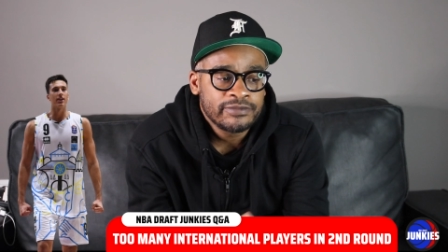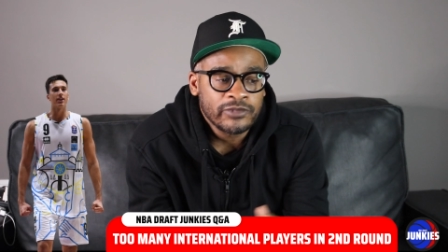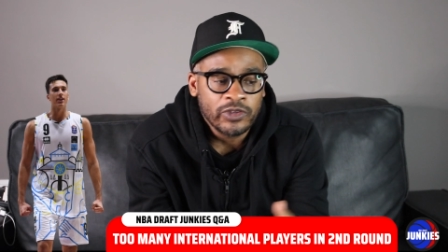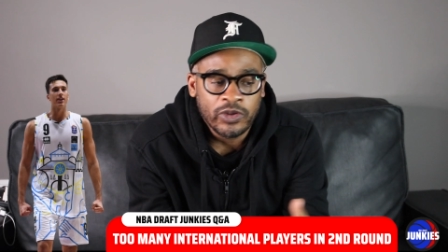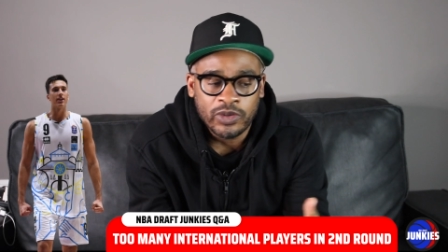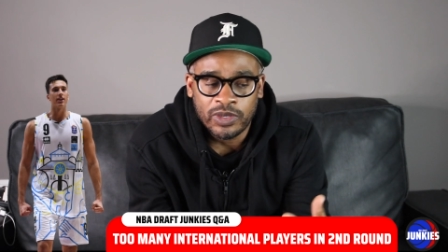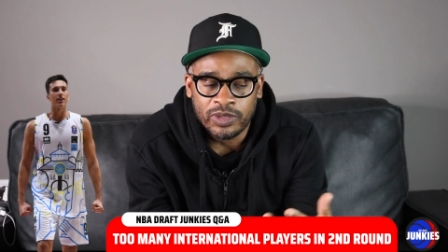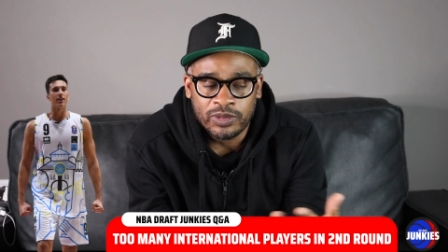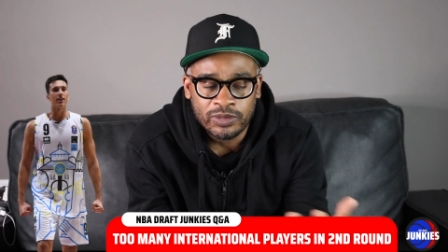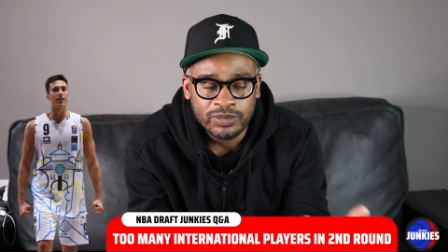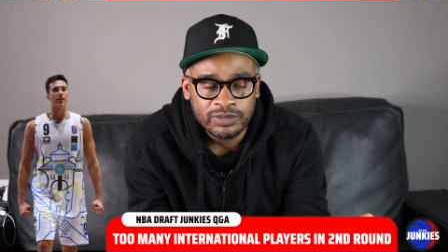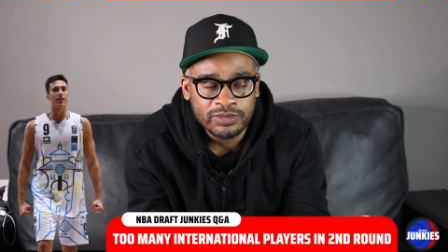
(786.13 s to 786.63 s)

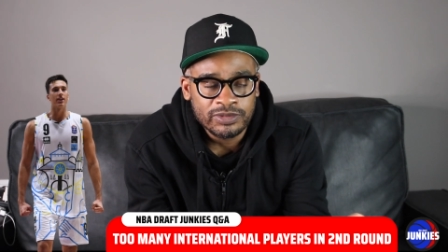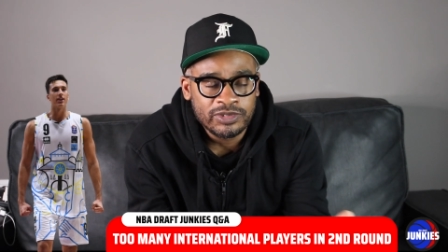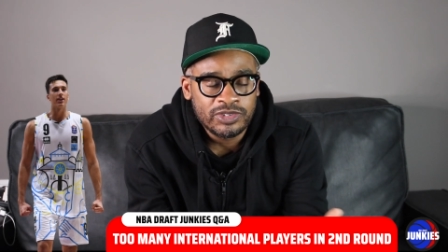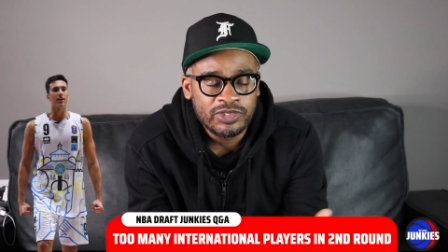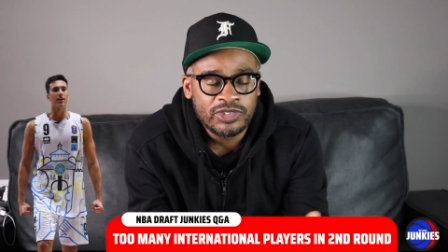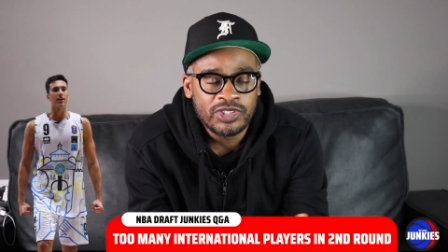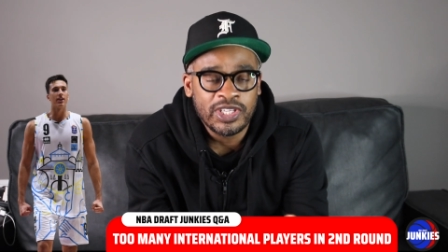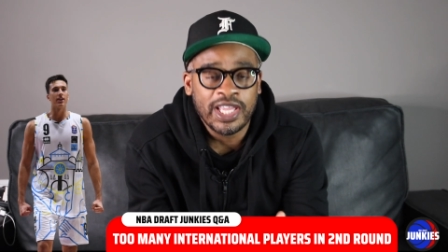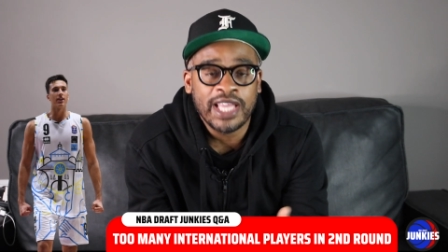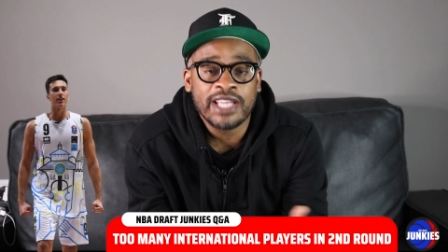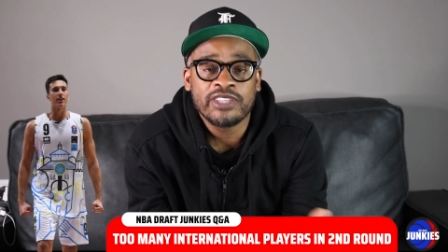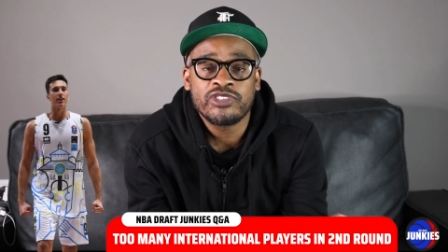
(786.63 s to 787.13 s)
or
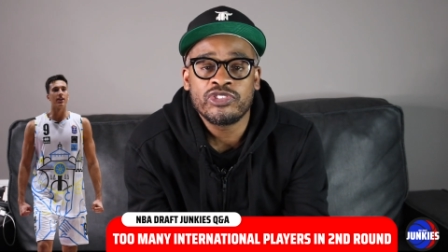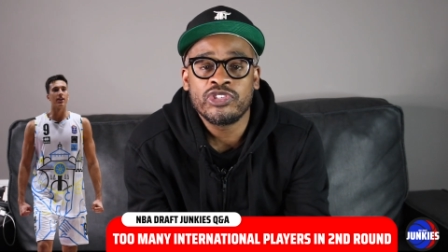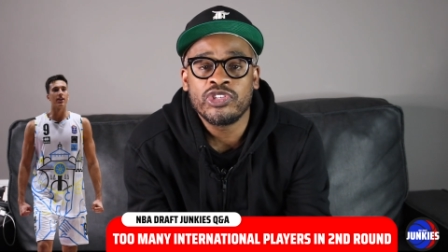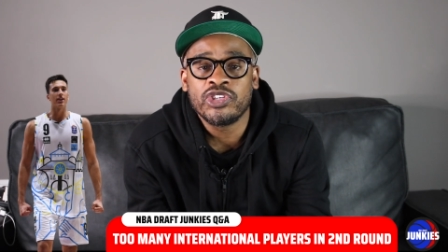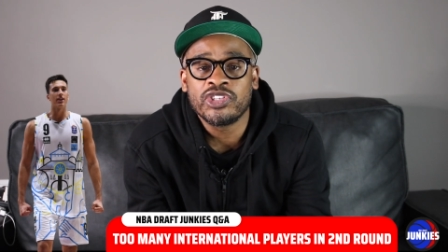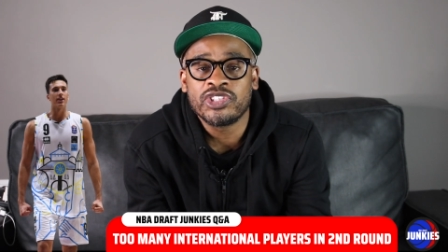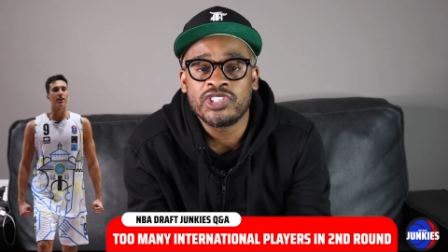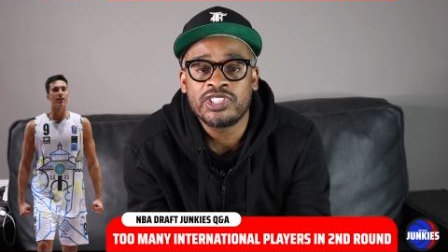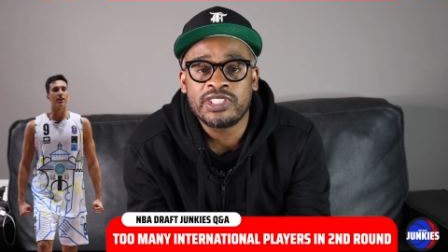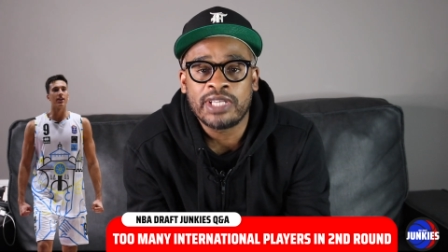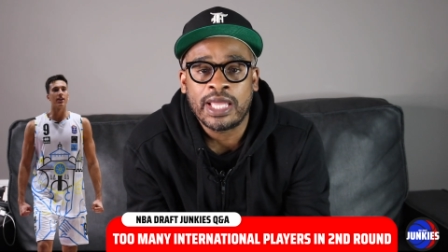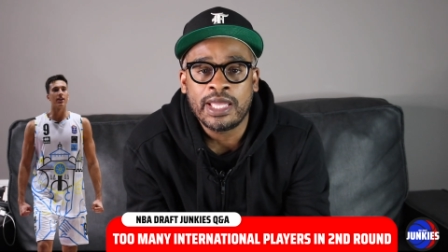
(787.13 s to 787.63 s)
to answer
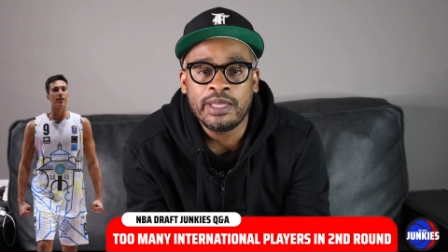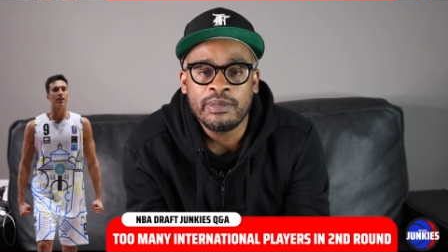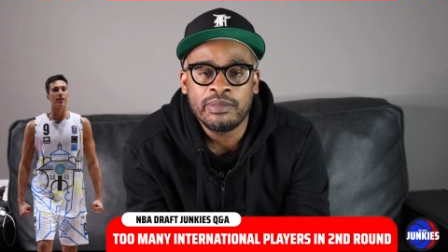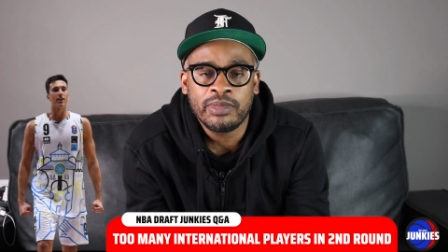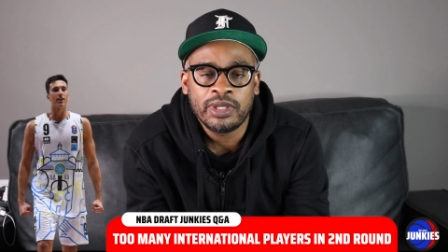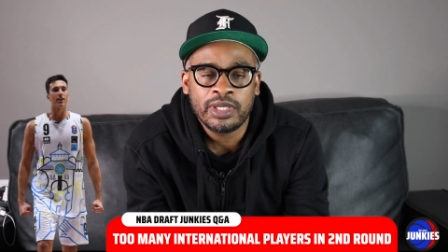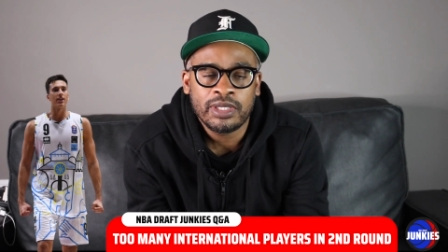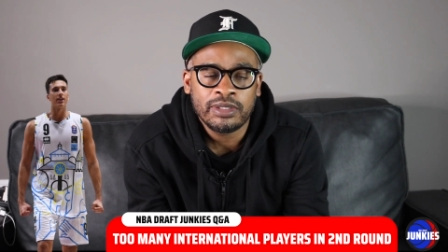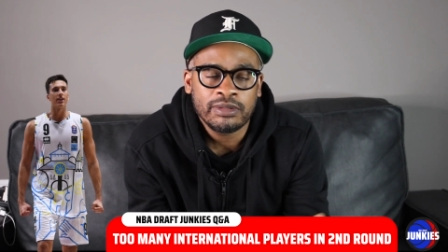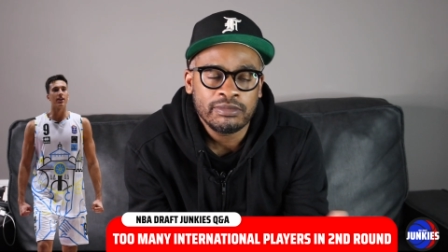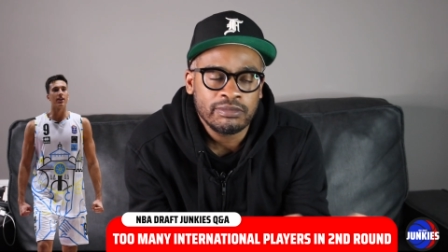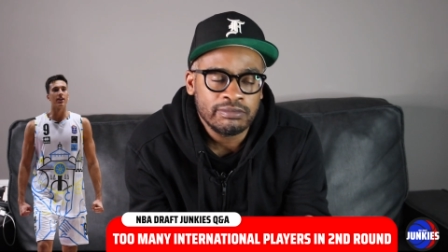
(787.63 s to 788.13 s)
your
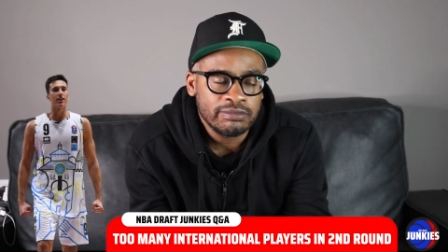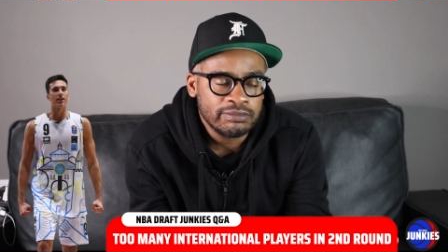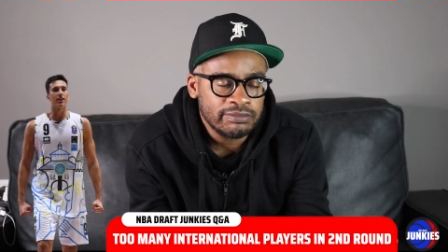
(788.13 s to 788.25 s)
statement,